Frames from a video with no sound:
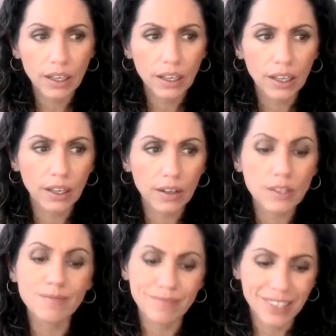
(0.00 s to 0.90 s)
He
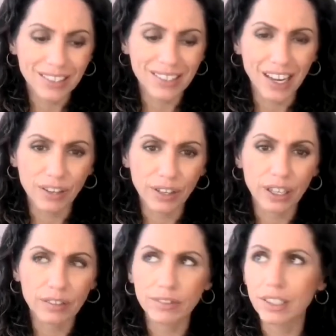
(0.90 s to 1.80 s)
goes, I had
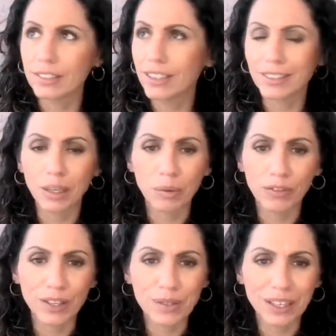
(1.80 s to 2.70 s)
diarrhea. He'd kill me
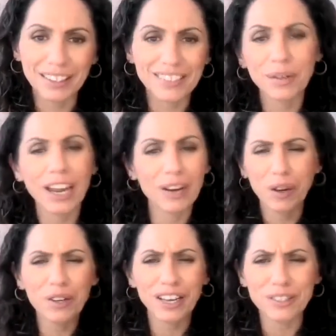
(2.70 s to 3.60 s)
if I was saying this. Well,
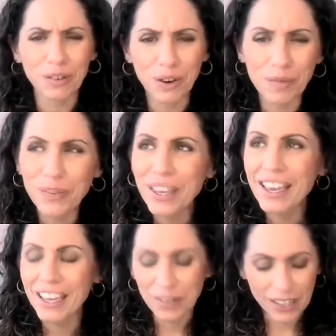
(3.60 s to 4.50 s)
anyway, you guys don't know.
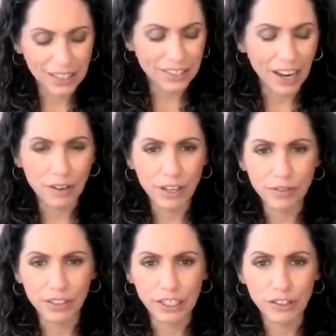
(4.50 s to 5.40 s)
He goes, I had diarrhea
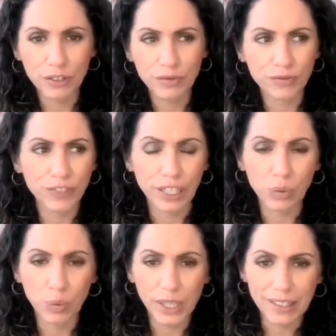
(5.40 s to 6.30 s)
for like 2
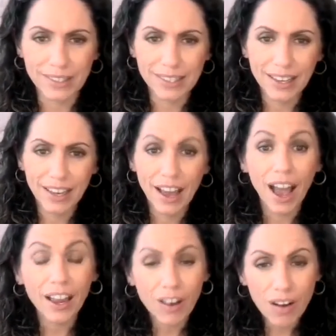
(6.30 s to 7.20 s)
freaking weeks.
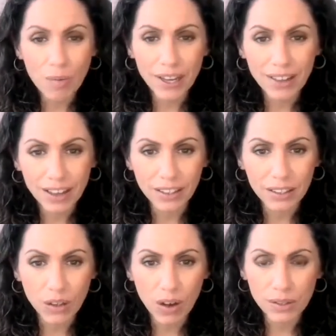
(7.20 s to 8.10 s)
I go, oh my God,
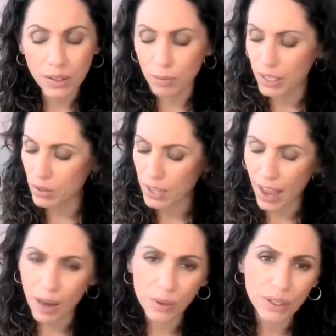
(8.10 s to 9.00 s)
that's awesome. He goes,
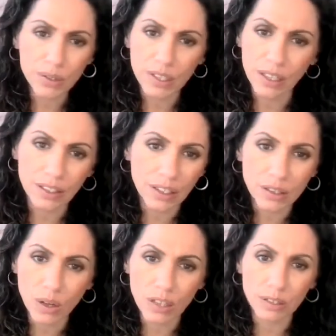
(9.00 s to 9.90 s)
how are you saying that
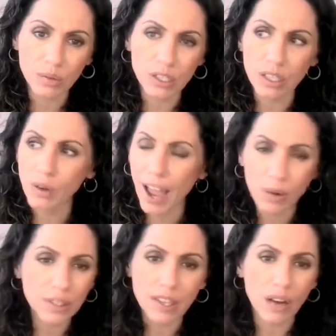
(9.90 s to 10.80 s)
that's awesome, Janine?
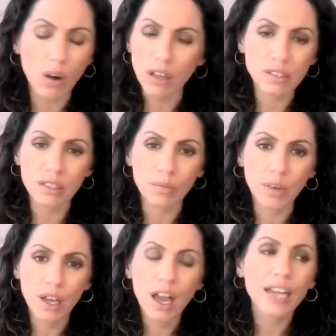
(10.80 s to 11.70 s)
How is that awesome?
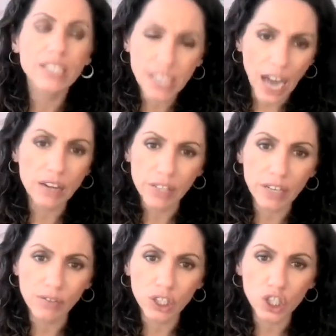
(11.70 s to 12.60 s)
I had
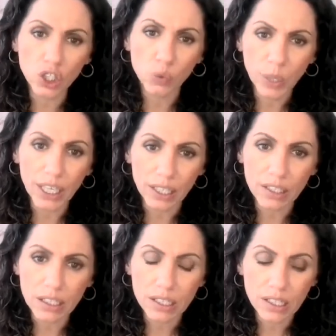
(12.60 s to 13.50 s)
diarrhea for 2
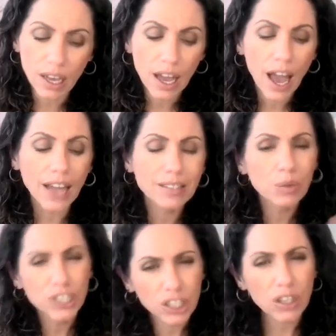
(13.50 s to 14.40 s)
weeks. I said,
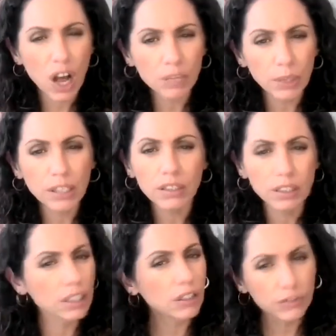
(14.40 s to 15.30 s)
well, you should have called me,
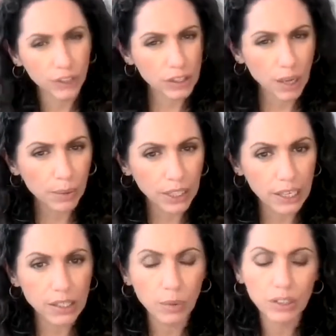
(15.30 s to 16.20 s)
you know, first couple
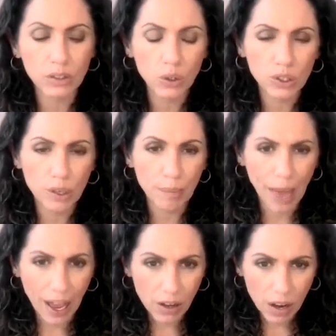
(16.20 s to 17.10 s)
days. I would have told you to
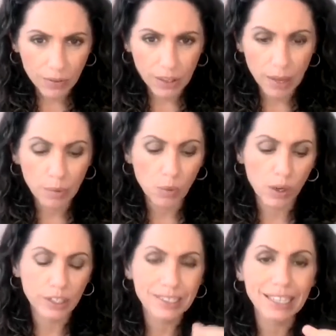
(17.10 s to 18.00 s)
back off the lemon
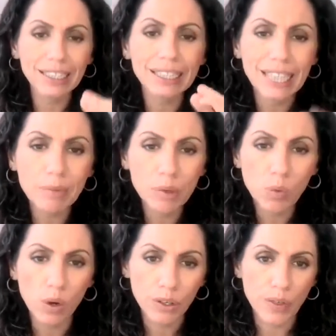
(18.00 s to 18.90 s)
water. It's not the
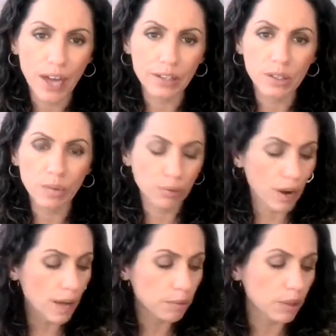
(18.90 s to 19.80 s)
lemon water that is the
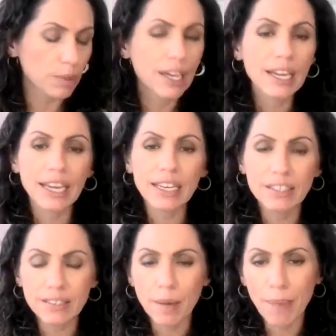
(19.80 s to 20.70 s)
problem. It
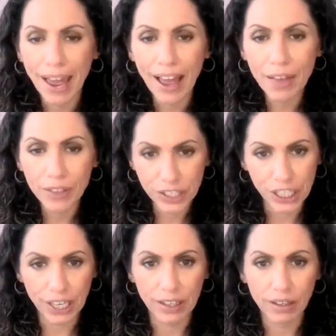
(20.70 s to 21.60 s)
is the
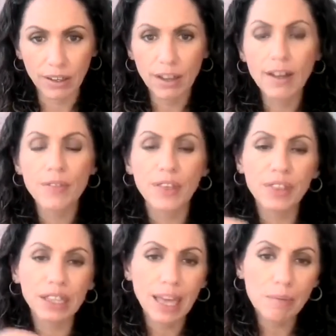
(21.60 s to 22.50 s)
pathogen that
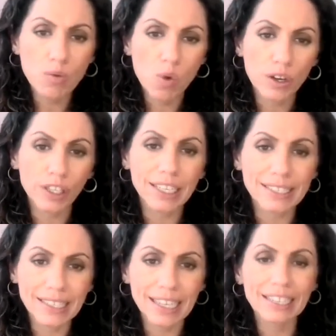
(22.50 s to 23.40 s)
the lemon water
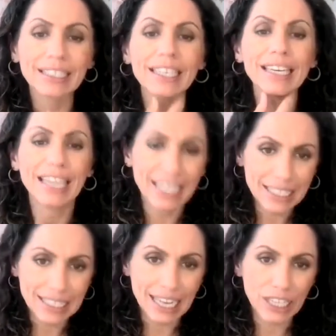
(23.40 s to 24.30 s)
is killing
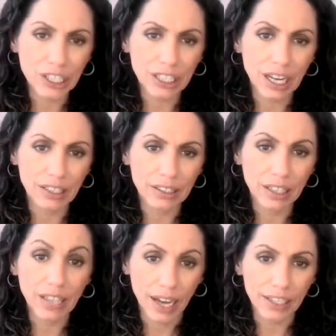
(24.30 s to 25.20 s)
inside your gut
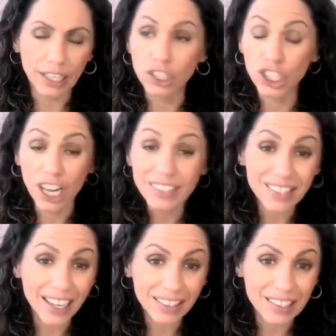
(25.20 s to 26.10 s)
lining.
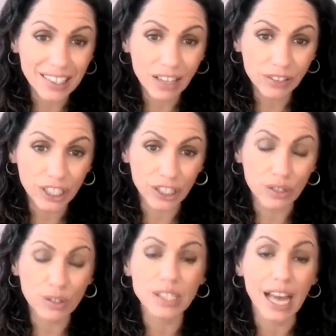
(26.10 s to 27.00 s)
Just like the celery
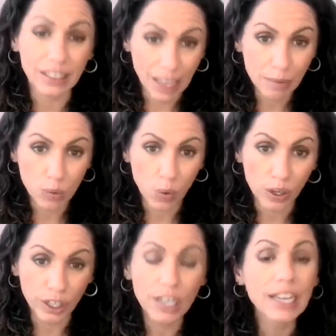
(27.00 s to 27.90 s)
juice, that lemon
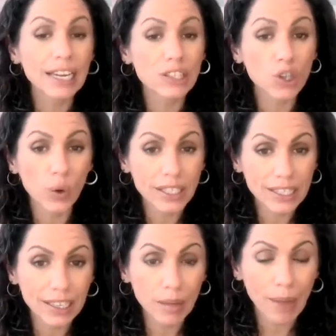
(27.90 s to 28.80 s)
water is going to
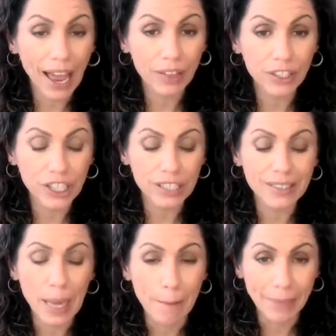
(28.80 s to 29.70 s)
kill
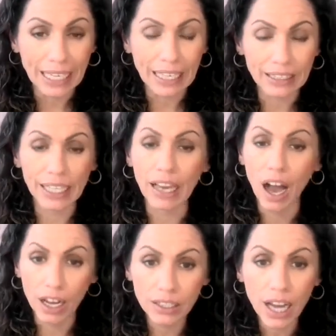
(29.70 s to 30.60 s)
pathogens immediately
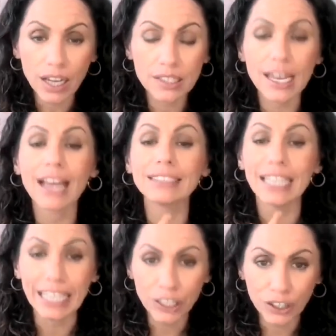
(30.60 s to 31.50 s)
on contact
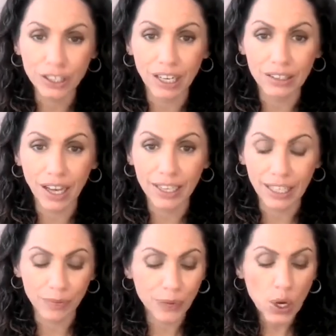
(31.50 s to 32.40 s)
in your gut
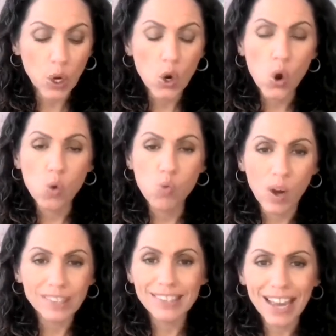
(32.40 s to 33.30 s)
lining.
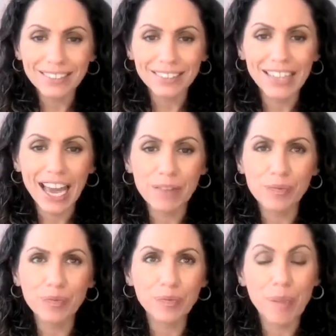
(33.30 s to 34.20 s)
Once that
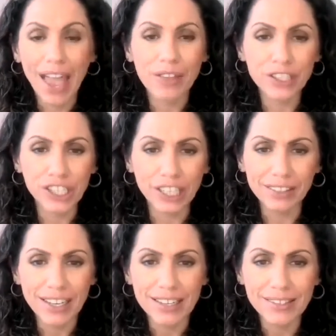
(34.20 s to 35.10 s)

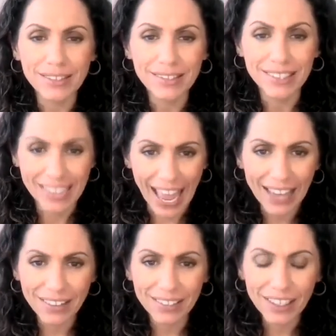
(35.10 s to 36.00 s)
pathogen is
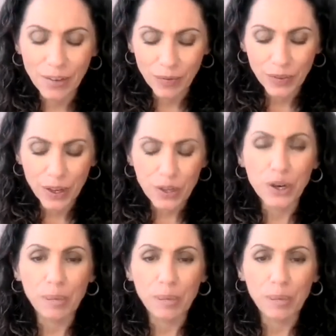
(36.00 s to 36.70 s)
dead, your